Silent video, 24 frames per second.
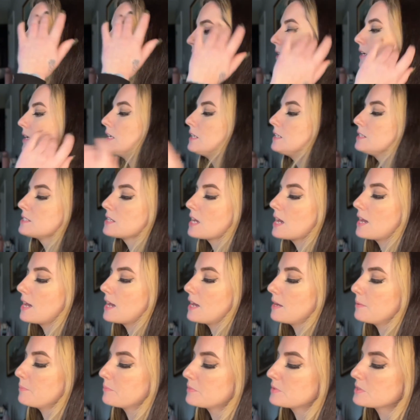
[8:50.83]
In
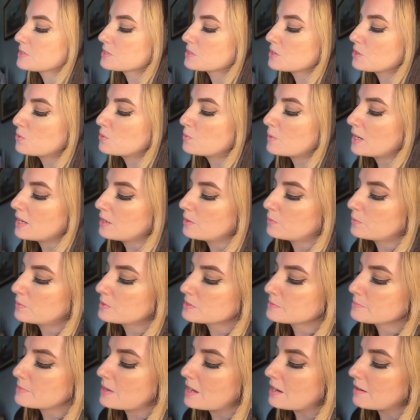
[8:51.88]
time, Snow White was
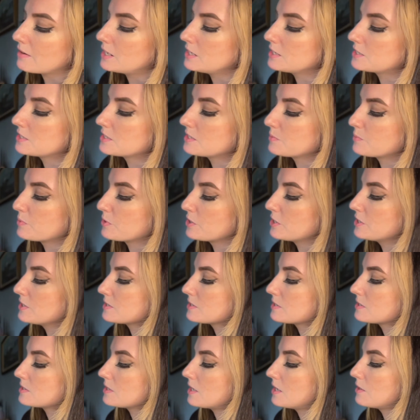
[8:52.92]
married to the
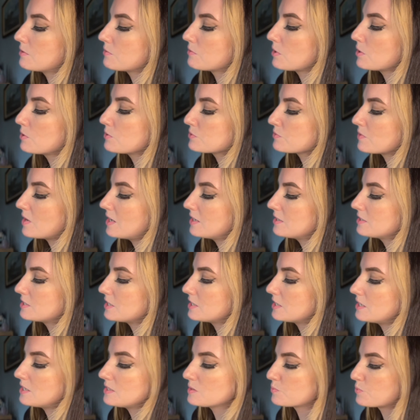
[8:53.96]
prince, and Rose Red to
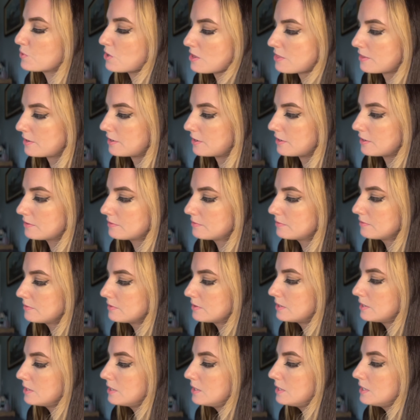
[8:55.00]
his brother.
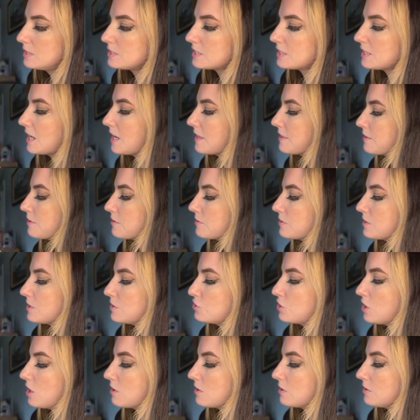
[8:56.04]
Together, they
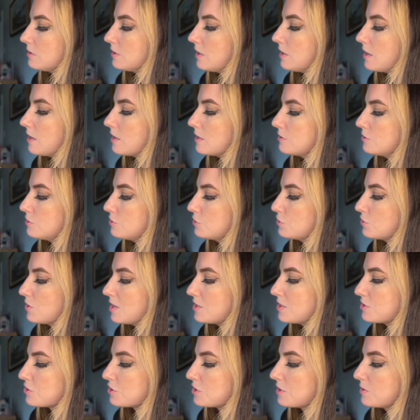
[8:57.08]
shared a large
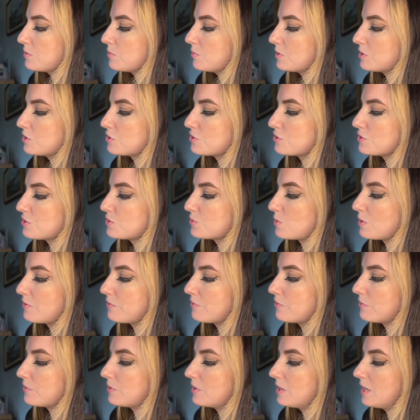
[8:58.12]
treasure which the
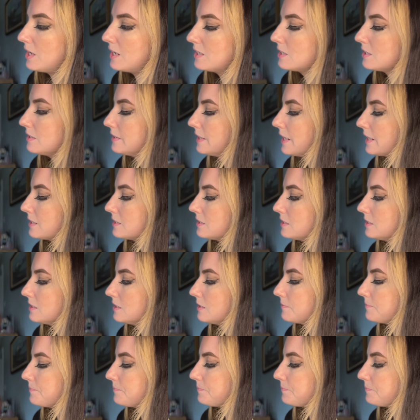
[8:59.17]
dwarf had collected.